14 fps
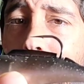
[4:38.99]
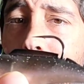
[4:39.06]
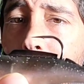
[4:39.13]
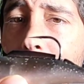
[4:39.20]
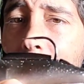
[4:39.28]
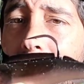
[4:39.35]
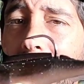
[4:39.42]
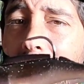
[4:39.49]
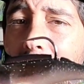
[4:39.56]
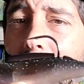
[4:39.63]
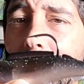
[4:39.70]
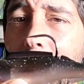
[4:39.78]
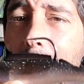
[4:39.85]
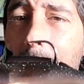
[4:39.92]
I mean, the
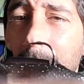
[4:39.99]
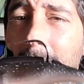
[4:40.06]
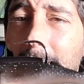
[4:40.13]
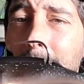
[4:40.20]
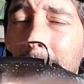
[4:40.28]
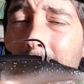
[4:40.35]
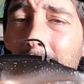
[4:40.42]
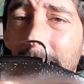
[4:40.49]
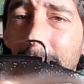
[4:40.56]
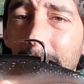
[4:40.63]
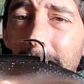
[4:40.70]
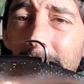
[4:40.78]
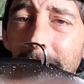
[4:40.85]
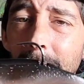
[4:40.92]
eyes might pop off. You
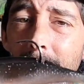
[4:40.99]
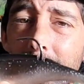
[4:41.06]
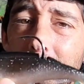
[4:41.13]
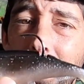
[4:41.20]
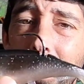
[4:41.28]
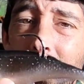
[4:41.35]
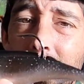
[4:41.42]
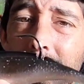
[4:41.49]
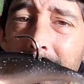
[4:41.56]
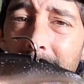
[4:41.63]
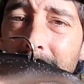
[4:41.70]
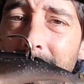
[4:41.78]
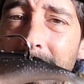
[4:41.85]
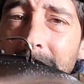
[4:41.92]
might have to re-glue an
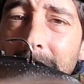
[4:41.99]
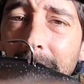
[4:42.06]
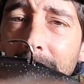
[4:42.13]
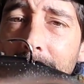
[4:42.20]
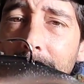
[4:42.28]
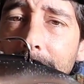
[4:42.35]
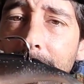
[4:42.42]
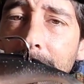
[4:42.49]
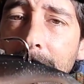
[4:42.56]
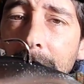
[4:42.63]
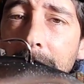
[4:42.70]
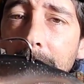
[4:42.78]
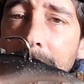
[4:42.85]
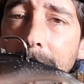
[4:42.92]
eye here and
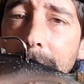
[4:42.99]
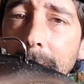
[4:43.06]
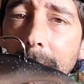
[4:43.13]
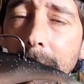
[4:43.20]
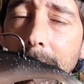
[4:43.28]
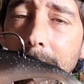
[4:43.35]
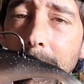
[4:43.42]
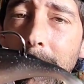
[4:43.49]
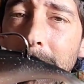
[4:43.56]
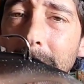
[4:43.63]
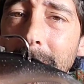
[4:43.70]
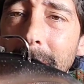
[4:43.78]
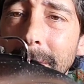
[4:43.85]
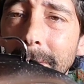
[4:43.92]
there.
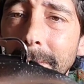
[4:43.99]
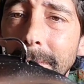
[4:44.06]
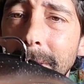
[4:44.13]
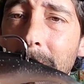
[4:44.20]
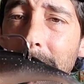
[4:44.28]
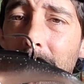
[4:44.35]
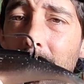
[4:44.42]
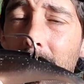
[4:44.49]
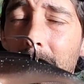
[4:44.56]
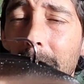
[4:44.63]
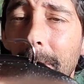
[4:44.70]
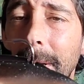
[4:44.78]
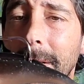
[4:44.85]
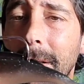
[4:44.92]
But so far,
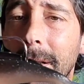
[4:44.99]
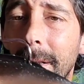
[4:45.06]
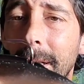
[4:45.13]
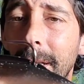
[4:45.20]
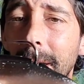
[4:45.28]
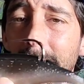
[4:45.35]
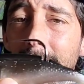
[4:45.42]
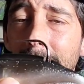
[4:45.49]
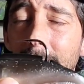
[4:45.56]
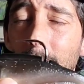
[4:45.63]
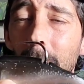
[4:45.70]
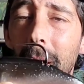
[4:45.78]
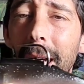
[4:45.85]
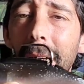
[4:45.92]
I've been lucky enough to
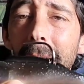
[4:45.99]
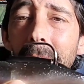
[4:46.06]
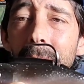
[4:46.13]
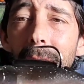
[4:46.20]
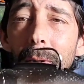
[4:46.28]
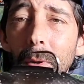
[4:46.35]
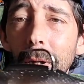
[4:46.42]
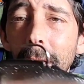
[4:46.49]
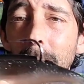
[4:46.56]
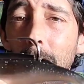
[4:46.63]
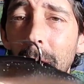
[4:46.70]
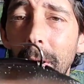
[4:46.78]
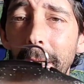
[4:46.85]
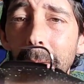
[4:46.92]
where I hadn't had to really
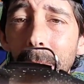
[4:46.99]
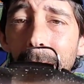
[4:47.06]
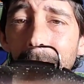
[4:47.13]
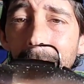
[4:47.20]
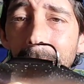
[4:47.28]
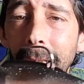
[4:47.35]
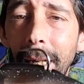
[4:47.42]
worry about that.